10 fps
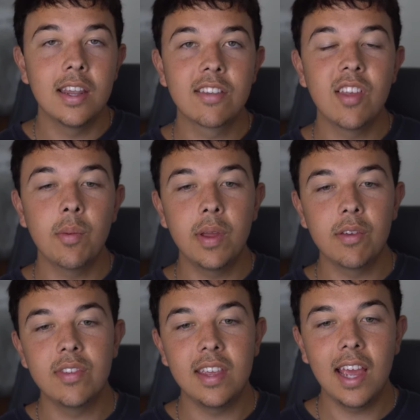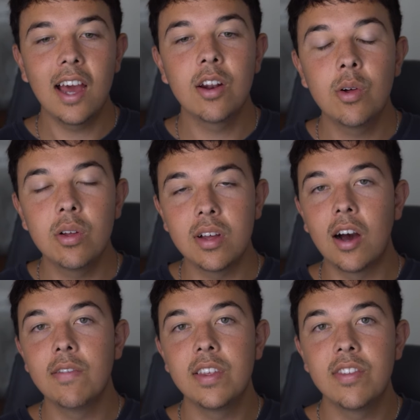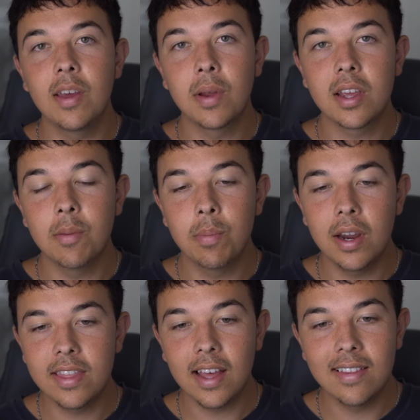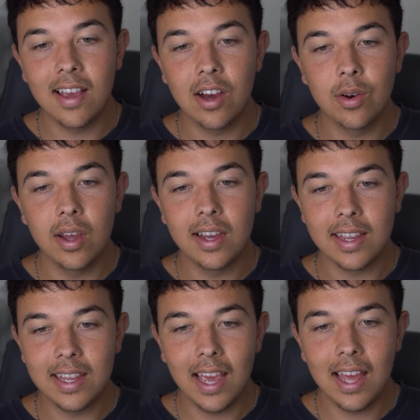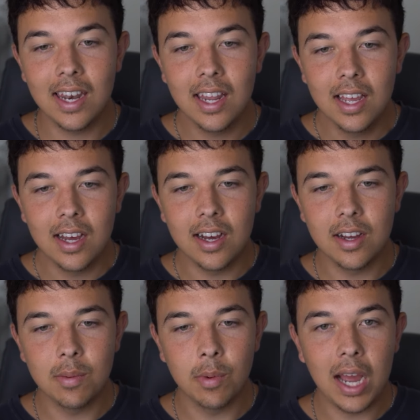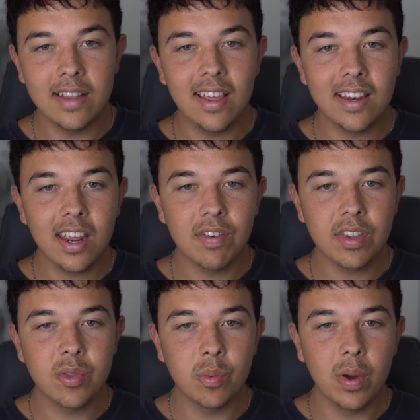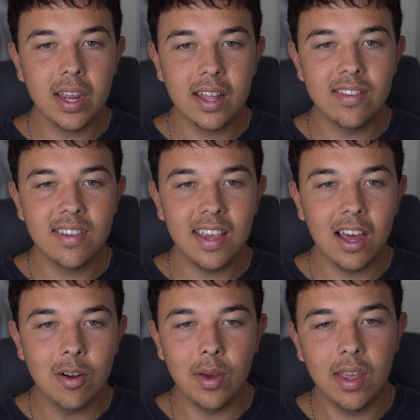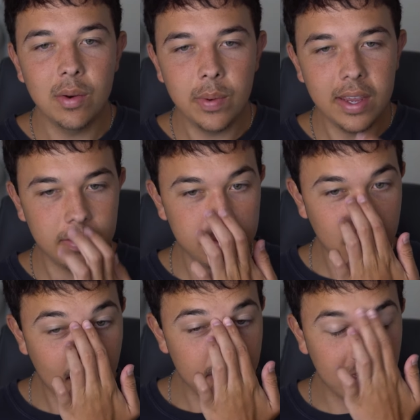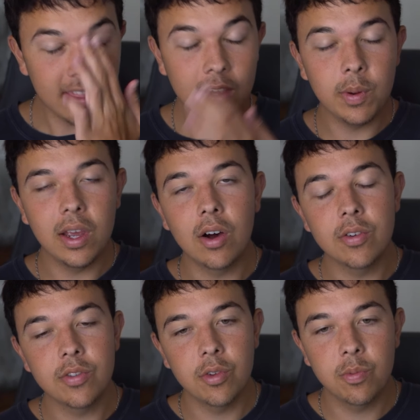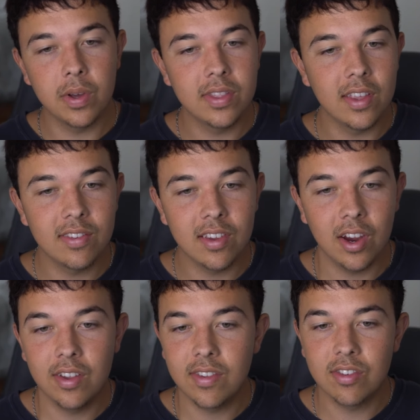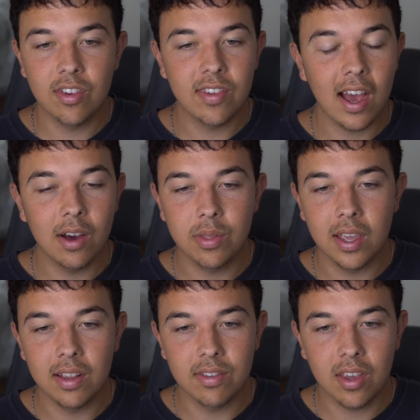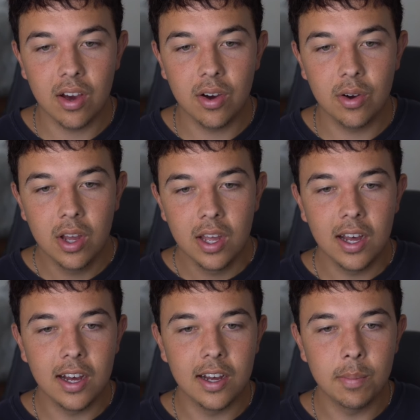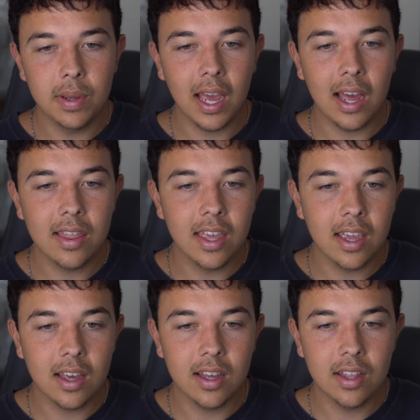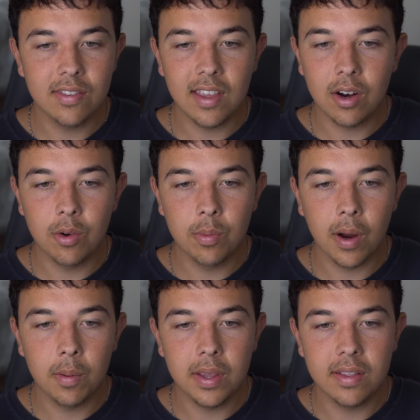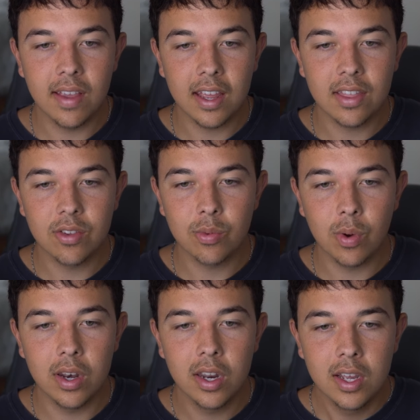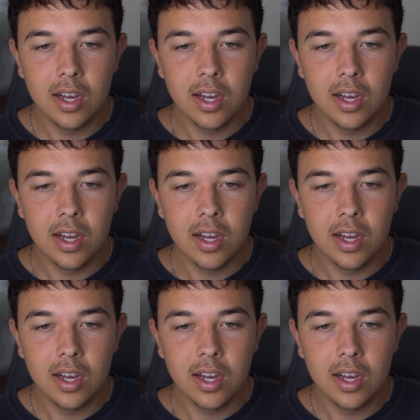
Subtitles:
Next up, we have Seattle. Obviously, I'm not going to break that down again. I did give us the win against Seattle in week 5. I think we also split this series. It's just how things go. But yeah, I think Seattle will probably take this one.